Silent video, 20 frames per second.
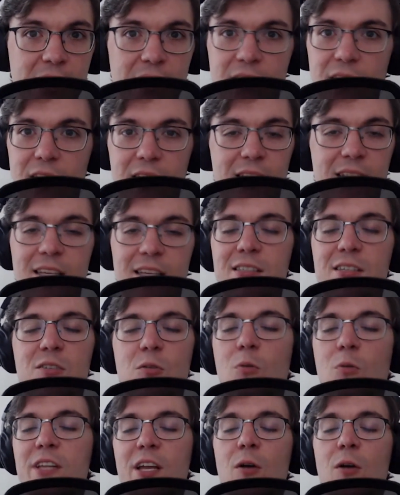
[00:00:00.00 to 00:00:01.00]
this is
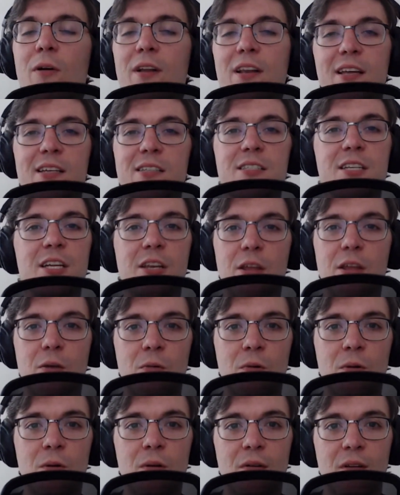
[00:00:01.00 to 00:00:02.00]
only going to continue.
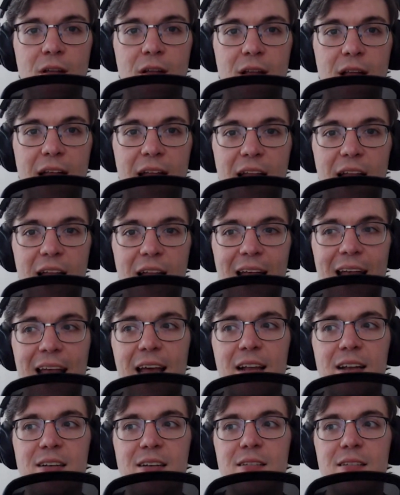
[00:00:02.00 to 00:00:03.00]

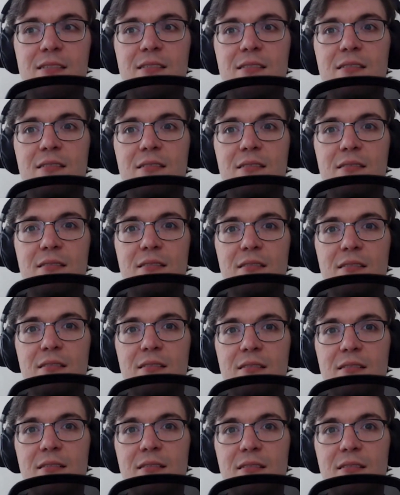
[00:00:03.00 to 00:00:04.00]
And
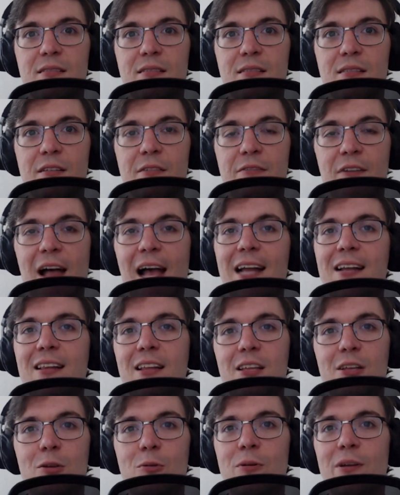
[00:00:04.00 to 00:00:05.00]
the fact
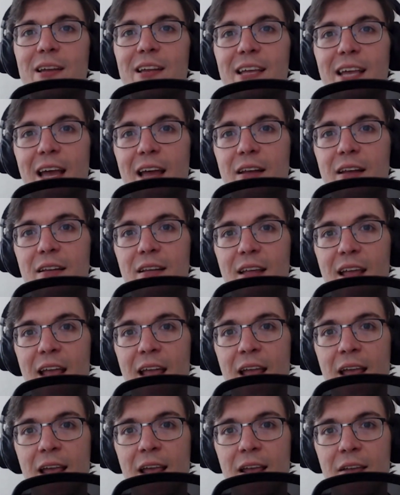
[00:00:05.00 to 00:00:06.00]
that you can get
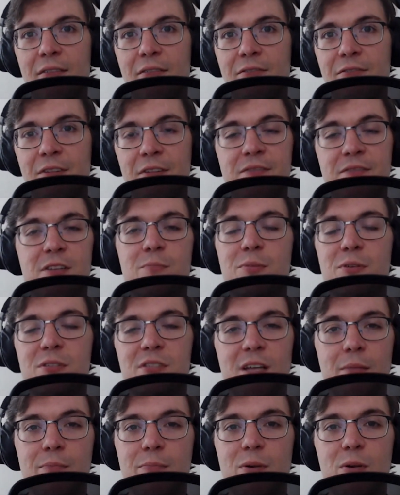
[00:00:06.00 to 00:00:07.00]
a
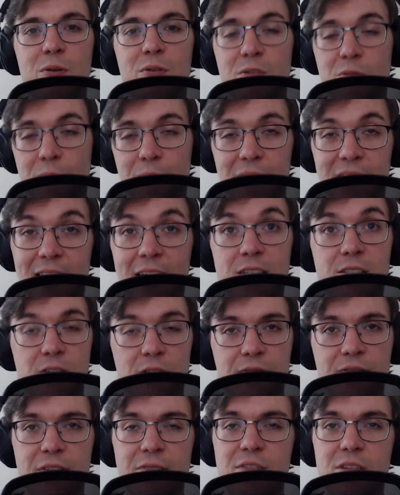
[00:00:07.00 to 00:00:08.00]
15% boost or
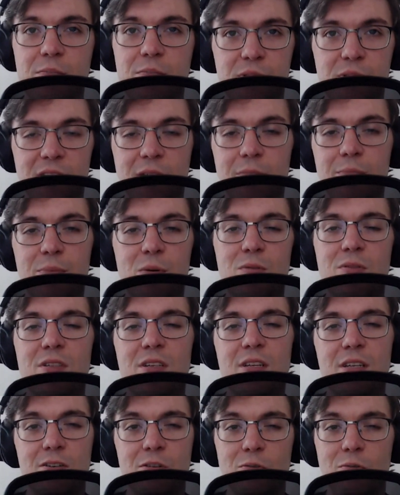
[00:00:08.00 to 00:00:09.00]
potential 15% boost
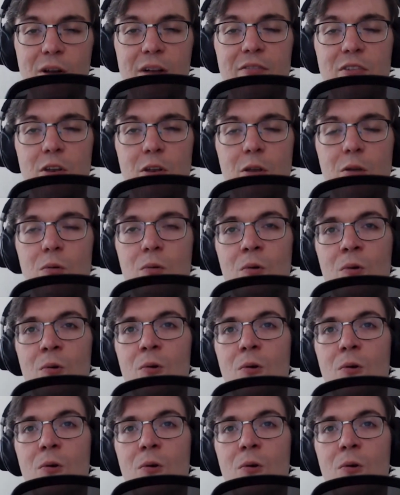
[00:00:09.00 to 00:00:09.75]
in your revenue